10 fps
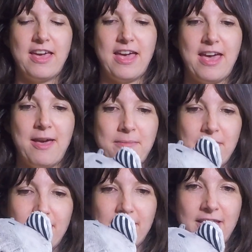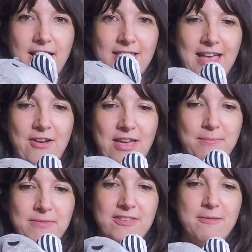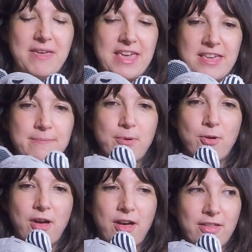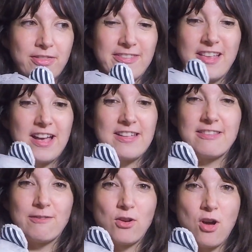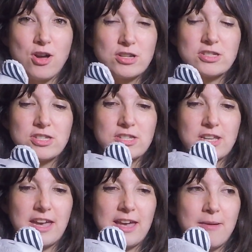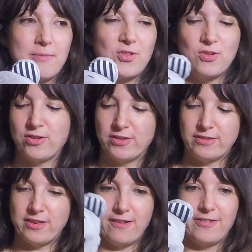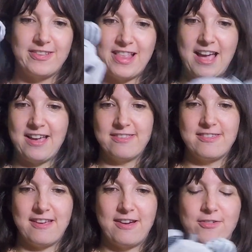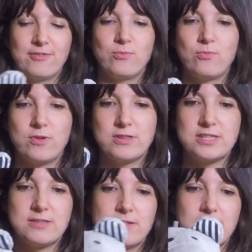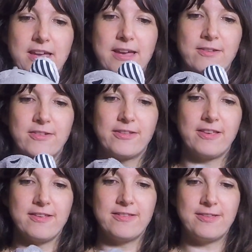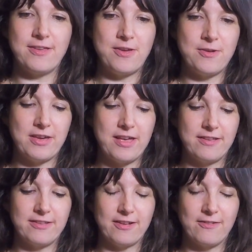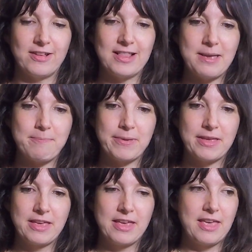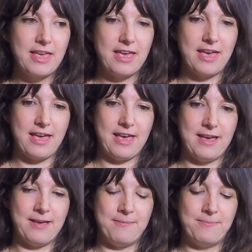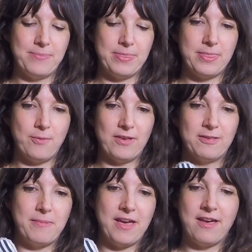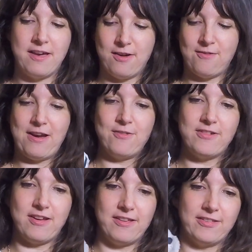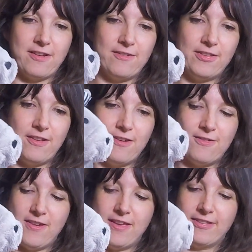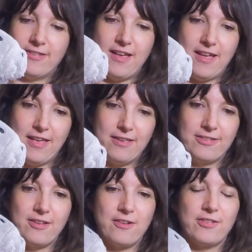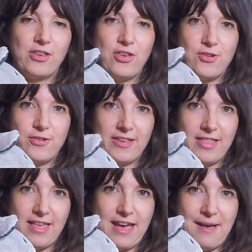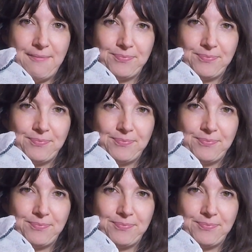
that allow him to be put on the sides of a cot, so it doesn't sort of slide downwards, just because you can sort of clip the Whisbear around any sort of surface and it sort of secures it there.